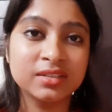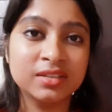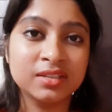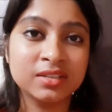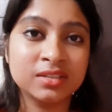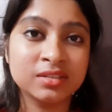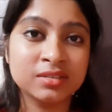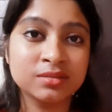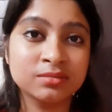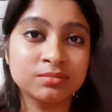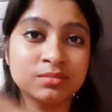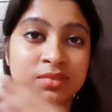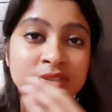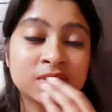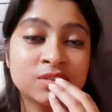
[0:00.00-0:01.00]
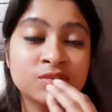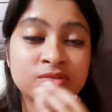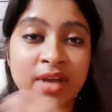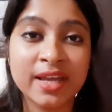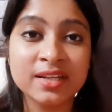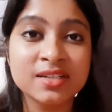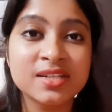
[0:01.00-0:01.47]
the uh,
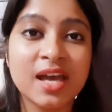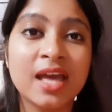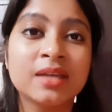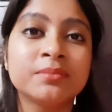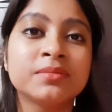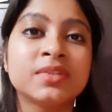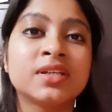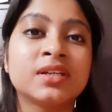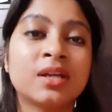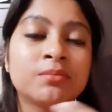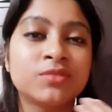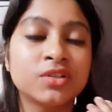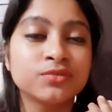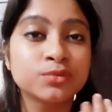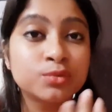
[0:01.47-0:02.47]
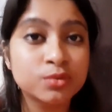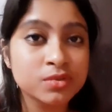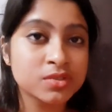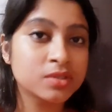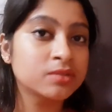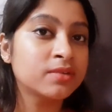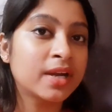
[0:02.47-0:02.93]
drying time the number of
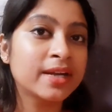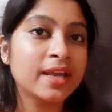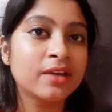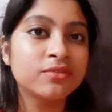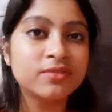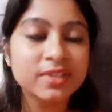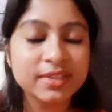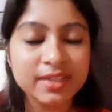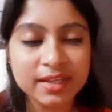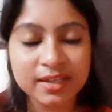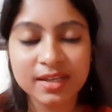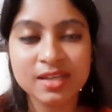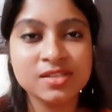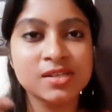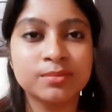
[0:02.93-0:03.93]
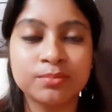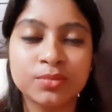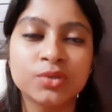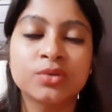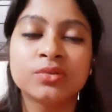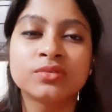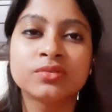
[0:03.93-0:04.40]
coats required everything is a
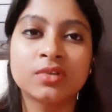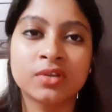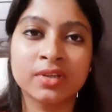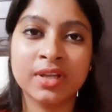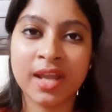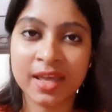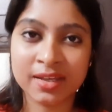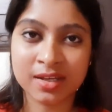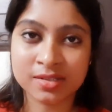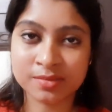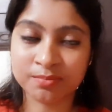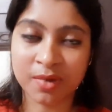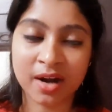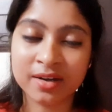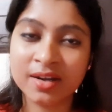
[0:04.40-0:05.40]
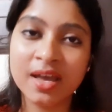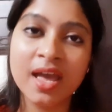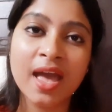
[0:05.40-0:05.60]
pro on Nykaa's part